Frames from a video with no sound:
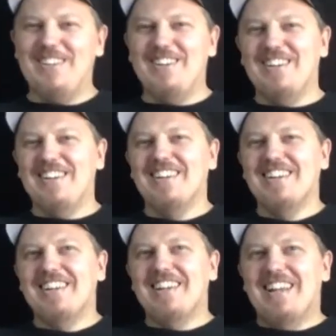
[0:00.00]

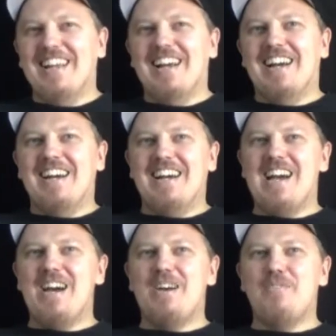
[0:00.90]

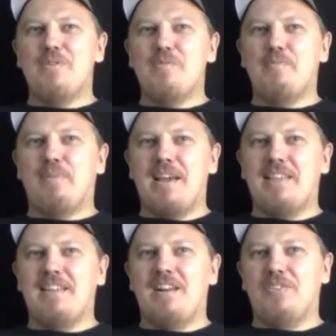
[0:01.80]
uh, we played
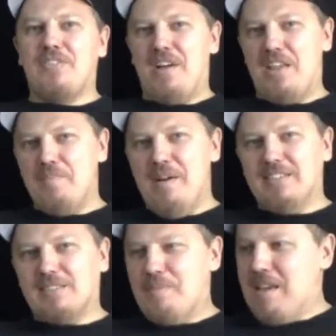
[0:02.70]
in a lot of other
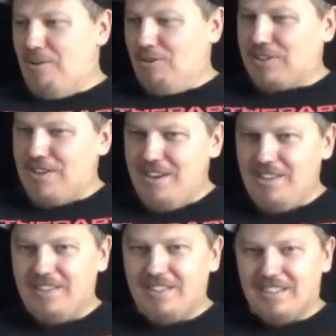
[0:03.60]
bands, me and Oscar
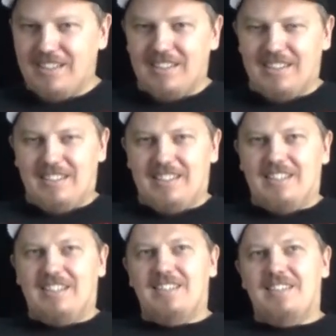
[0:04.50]
here.
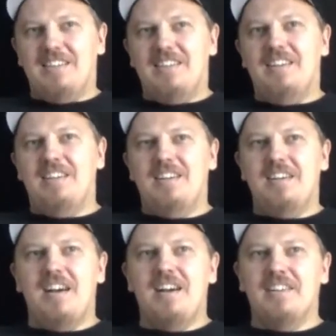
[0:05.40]

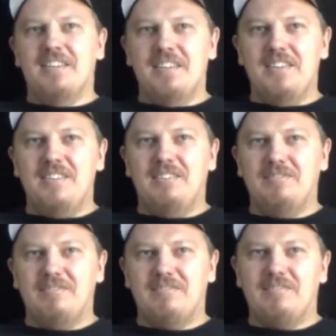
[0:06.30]
Uh, and uh,
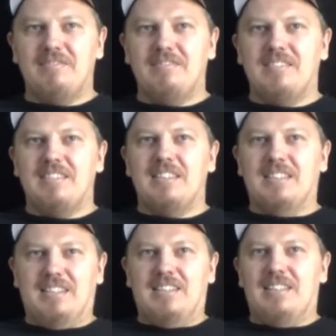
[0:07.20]

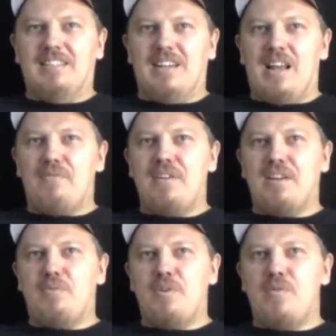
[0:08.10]
well, I
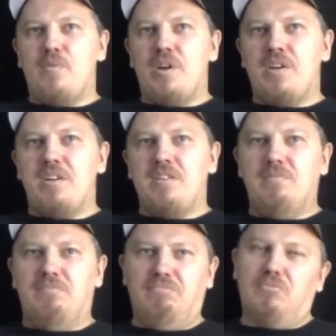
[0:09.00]
think we,
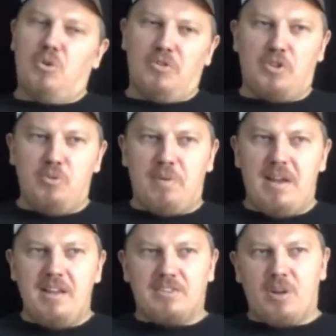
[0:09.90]
we wanted to
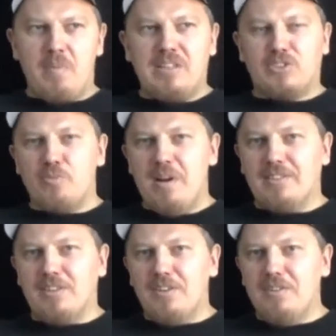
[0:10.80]
play some
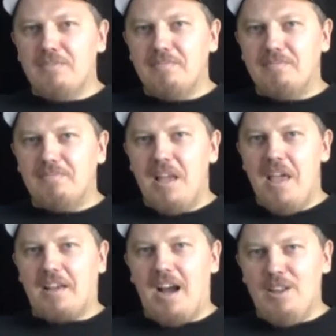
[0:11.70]
instrumental
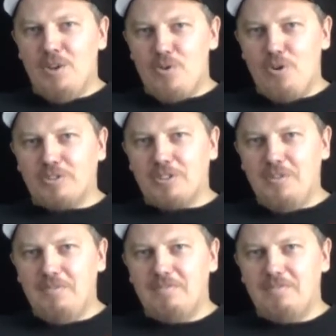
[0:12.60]
kind of rock. So